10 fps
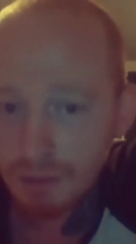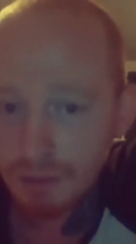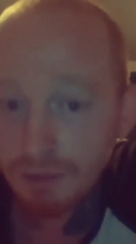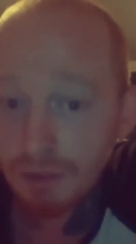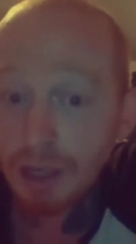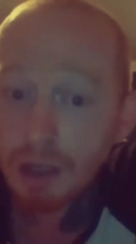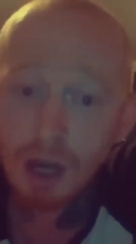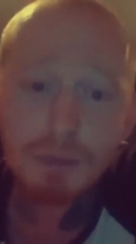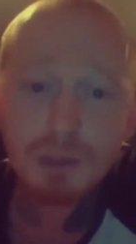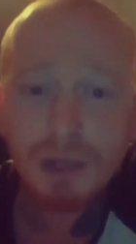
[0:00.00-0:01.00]
of like,
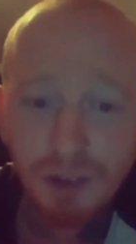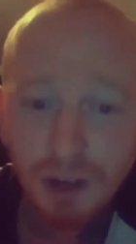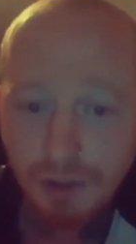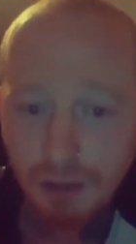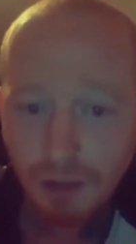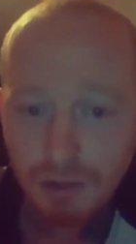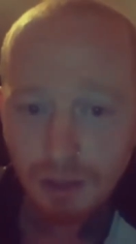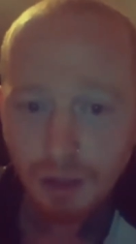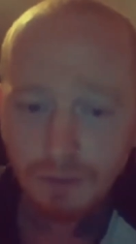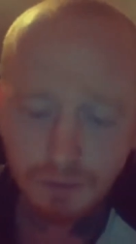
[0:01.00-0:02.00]
I'm a 25-year-old
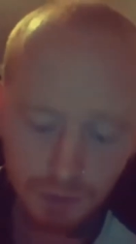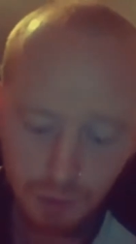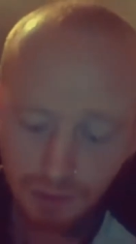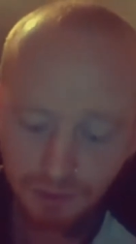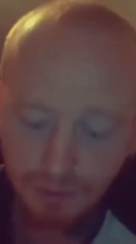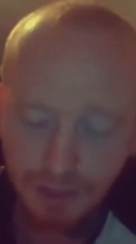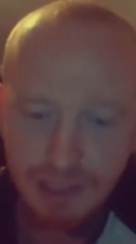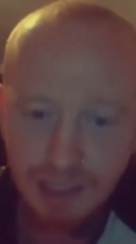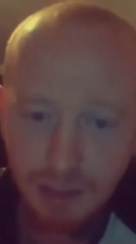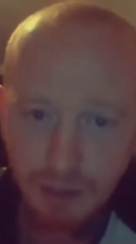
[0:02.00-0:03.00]
of 25 years
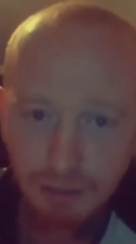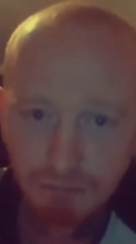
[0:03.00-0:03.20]
tattooing.